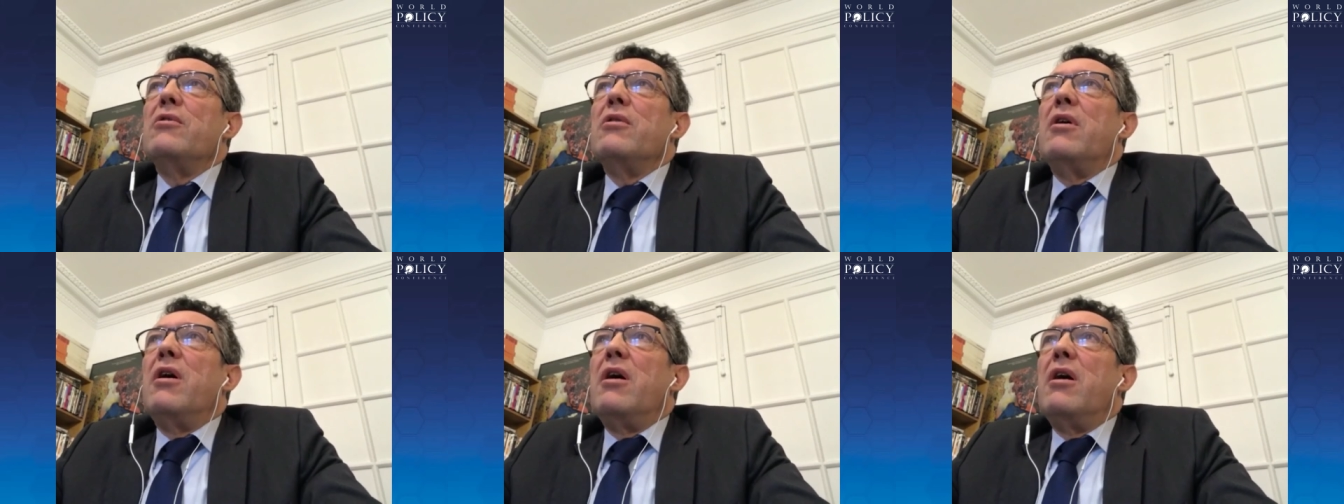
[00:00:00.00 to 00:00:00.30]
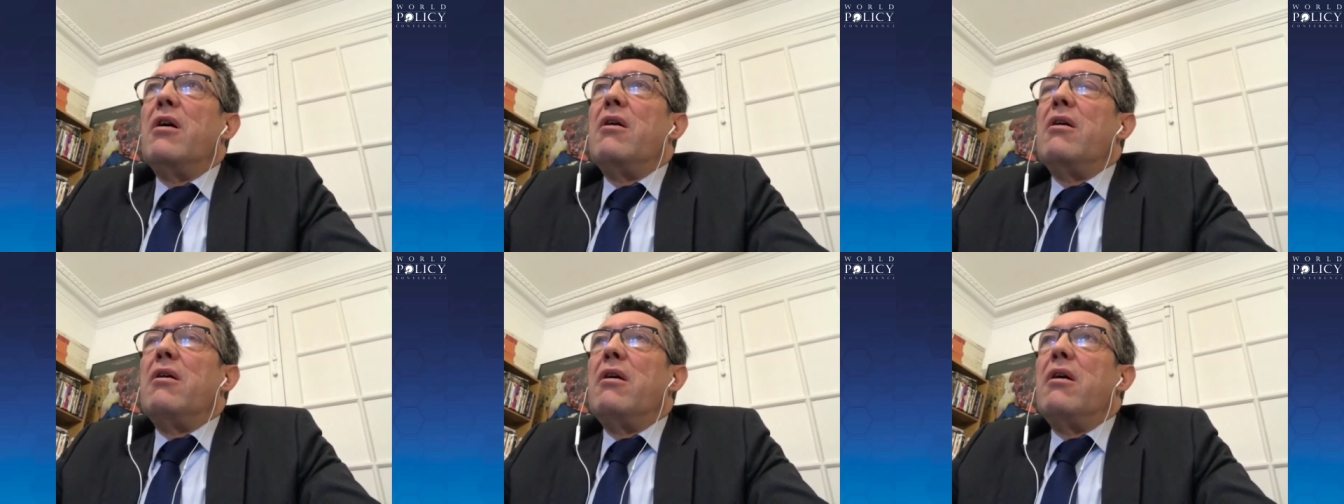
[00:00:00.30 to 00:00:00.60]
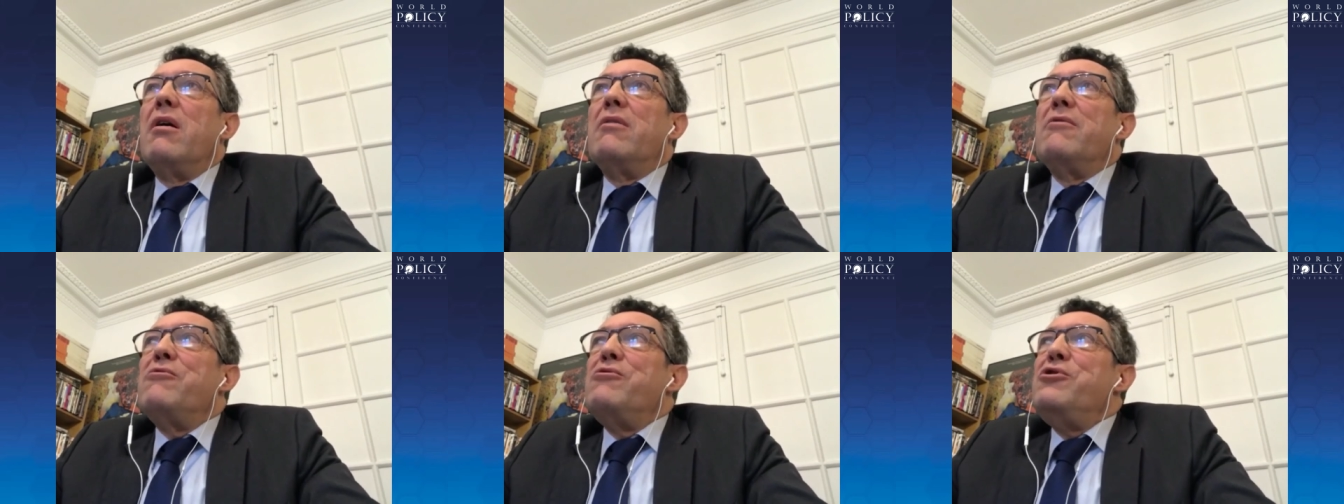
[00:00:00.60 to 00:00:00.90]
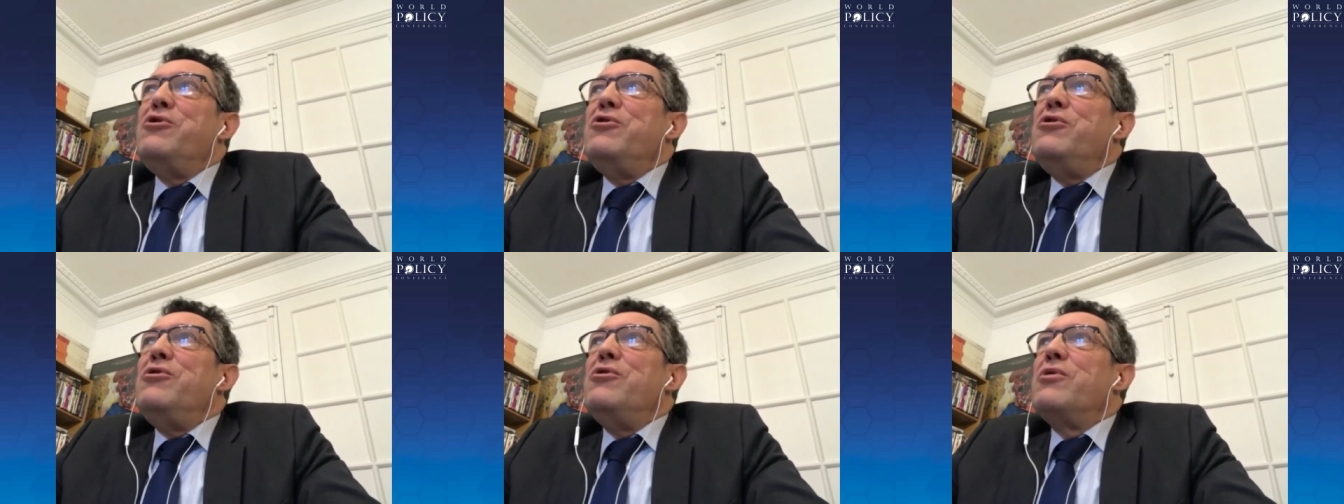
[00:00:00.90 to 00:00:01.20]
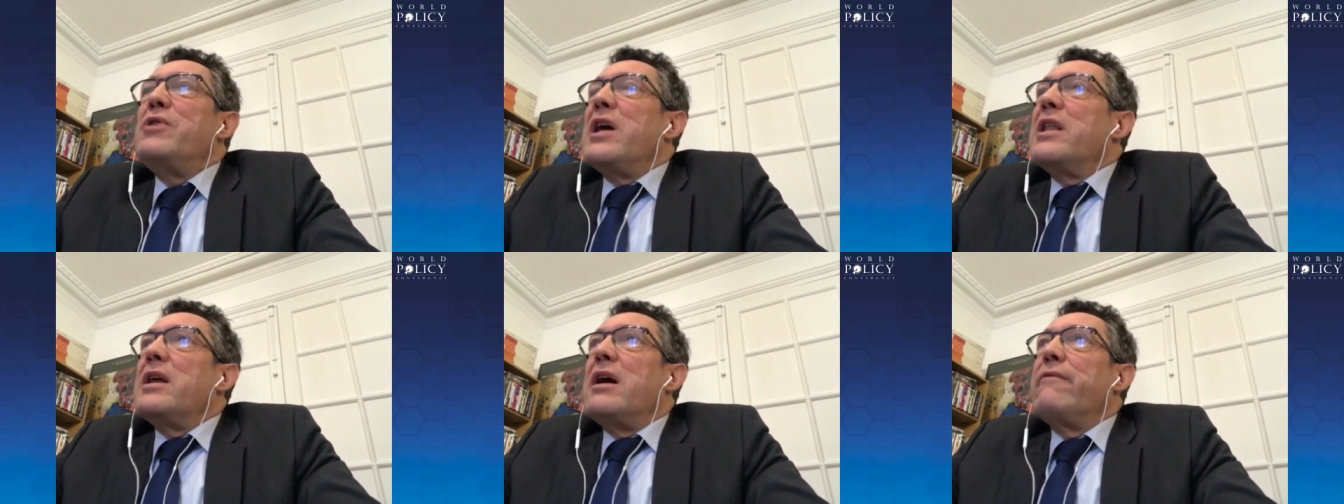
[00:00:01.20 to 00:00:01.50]
uh, uh
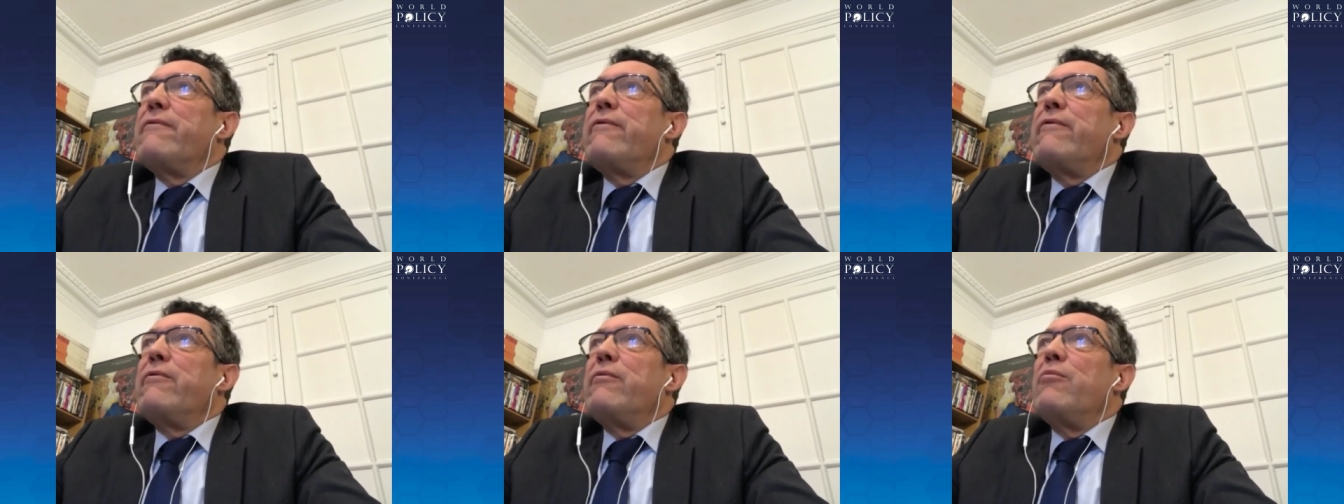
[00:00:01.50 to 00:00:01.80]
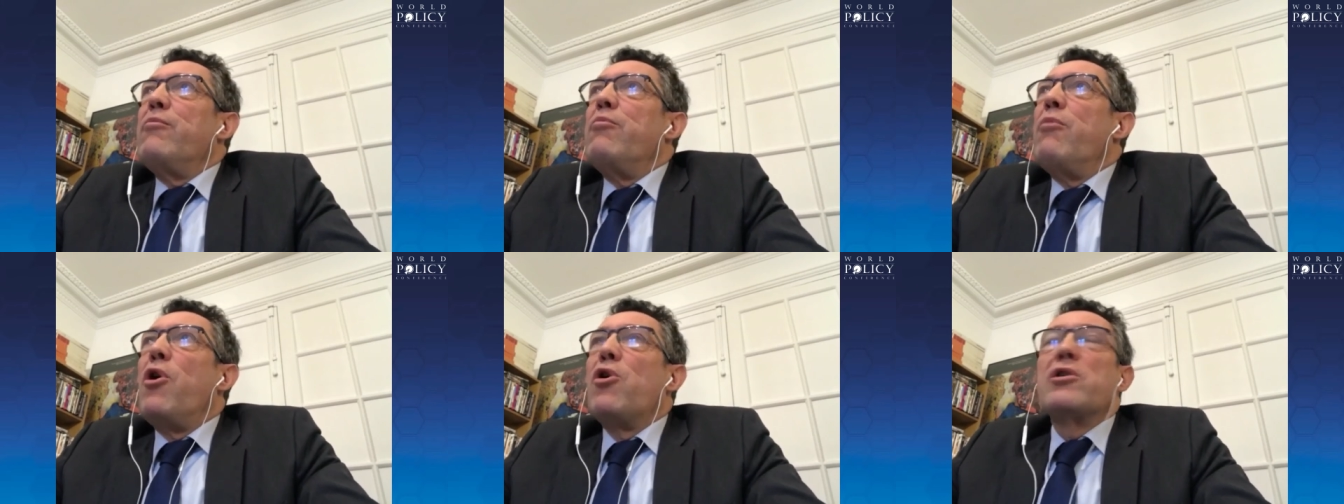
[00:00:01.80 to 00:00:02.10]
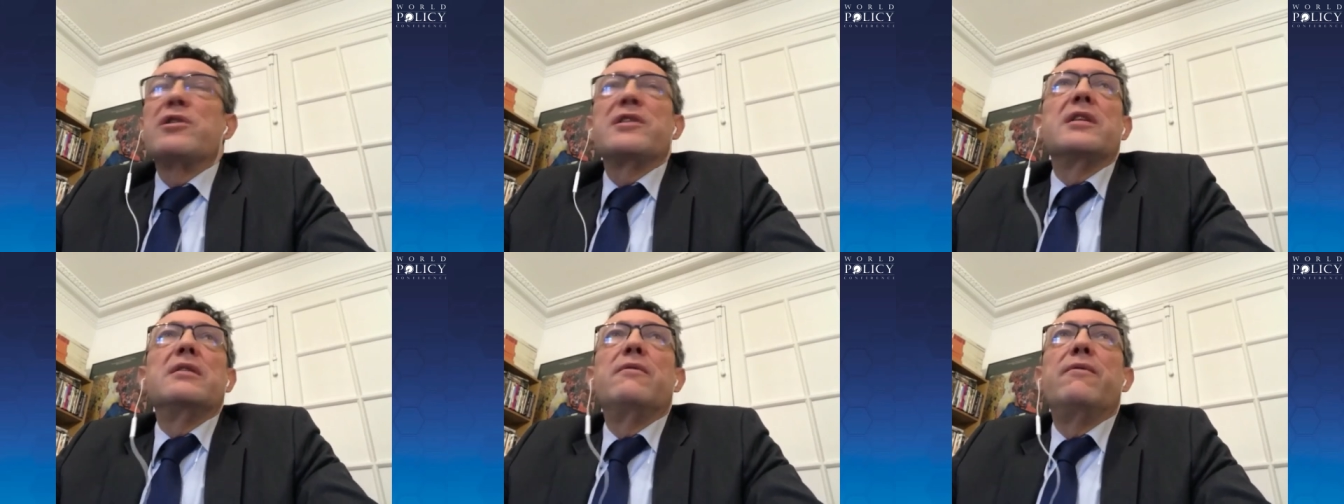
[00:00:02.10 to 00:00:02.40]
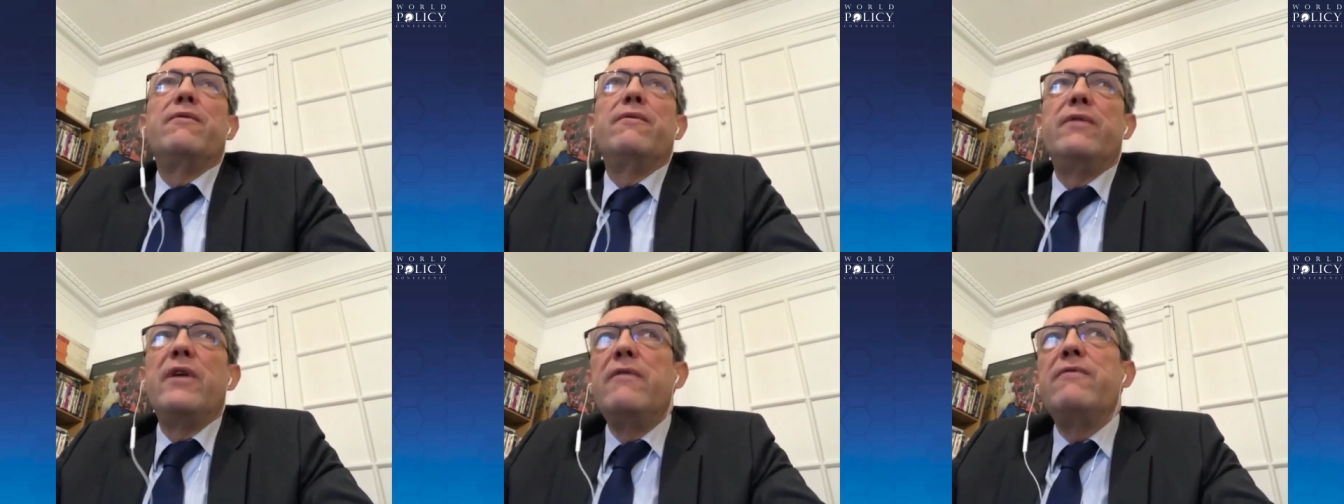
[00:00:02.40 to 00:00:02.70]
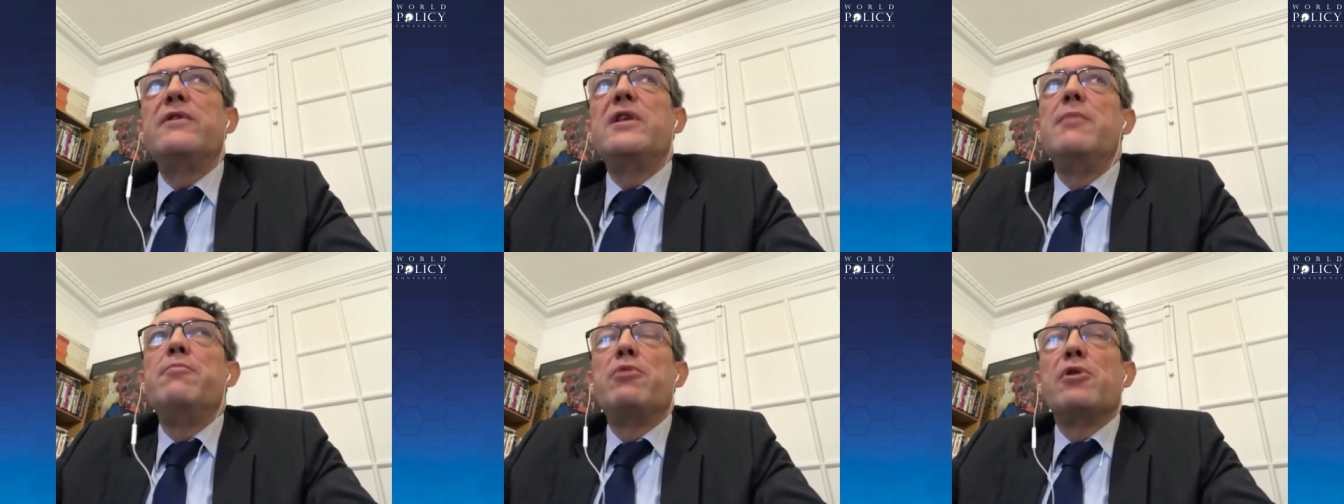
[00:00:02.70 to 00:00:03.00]
you can have more than
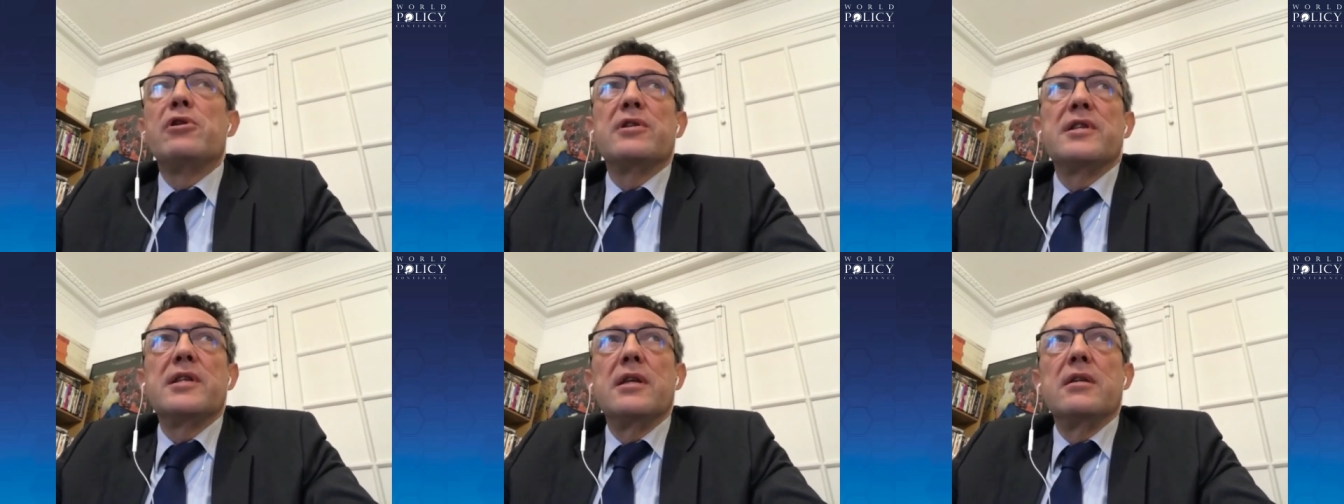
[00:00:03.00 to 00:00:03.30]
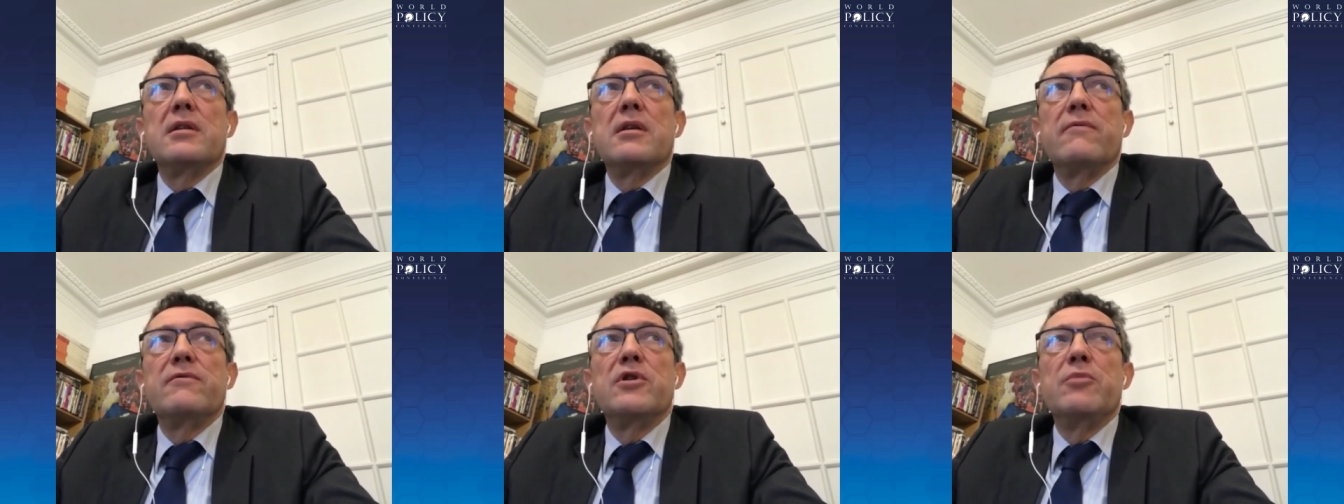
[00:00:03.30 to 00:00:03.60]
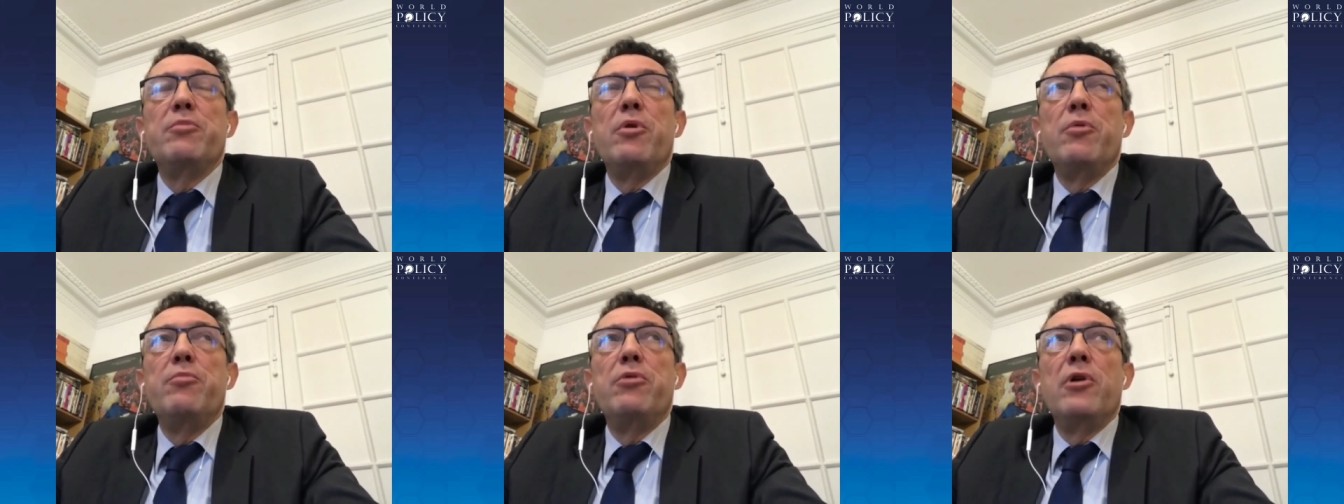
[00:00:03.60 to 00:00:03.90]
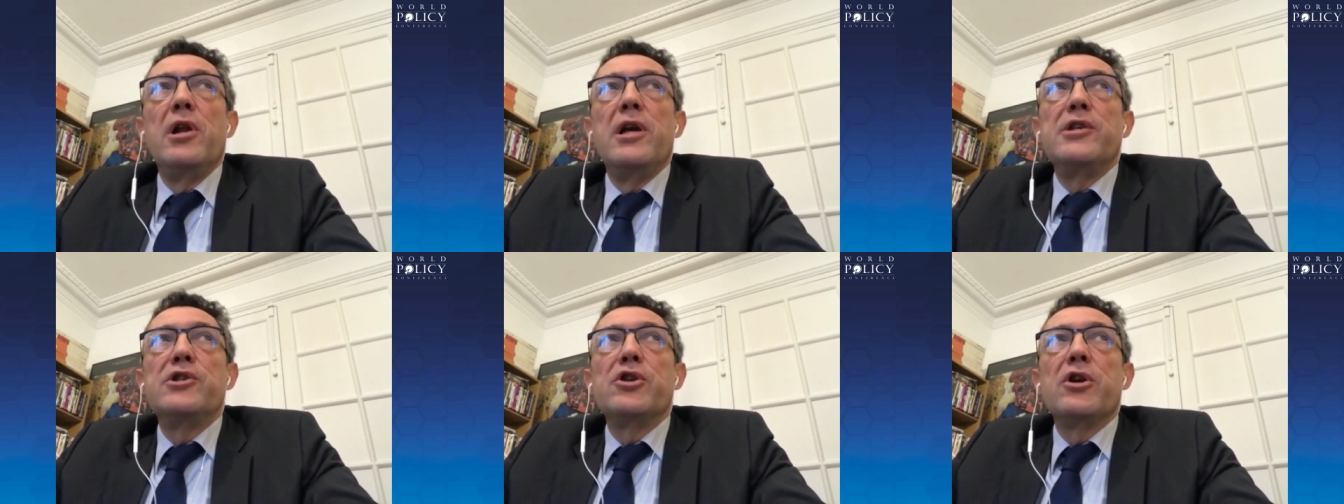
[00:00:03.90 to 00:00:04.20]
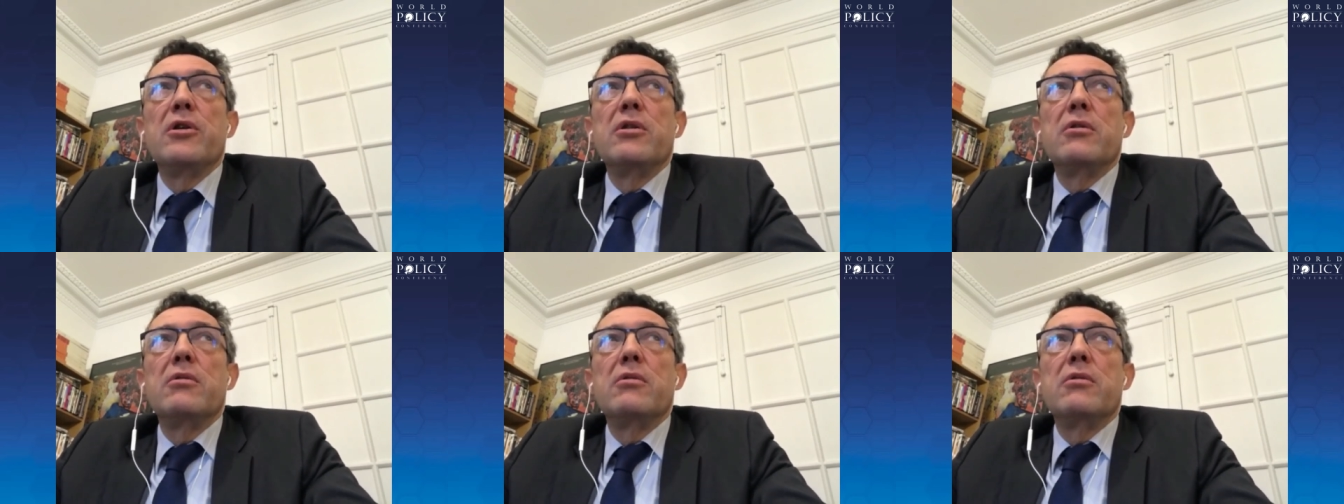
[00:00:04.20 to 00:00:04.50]
50% of the
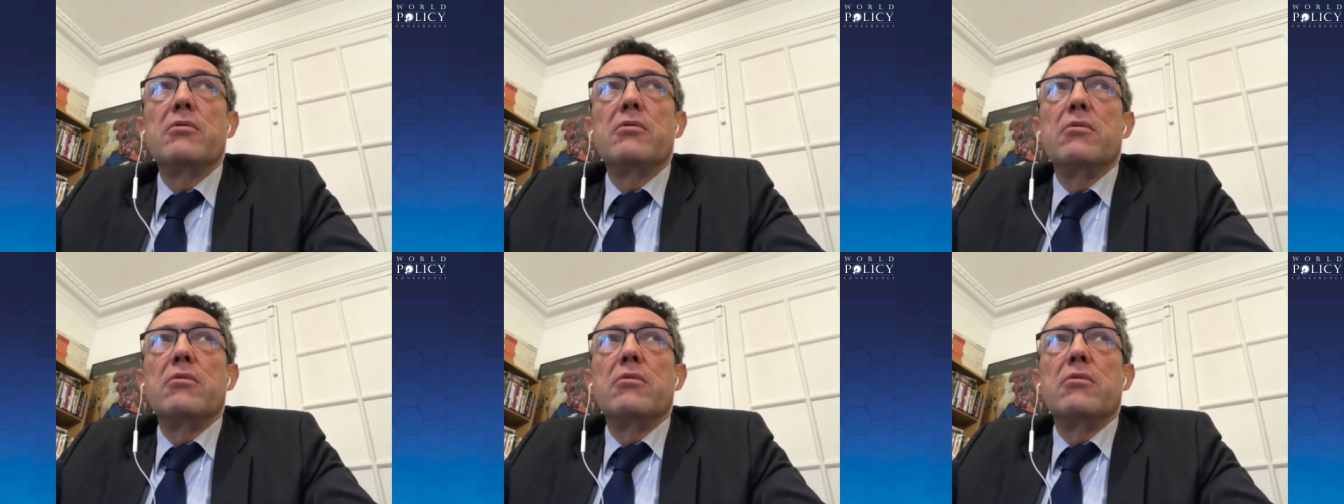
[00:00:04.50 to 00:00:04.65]
population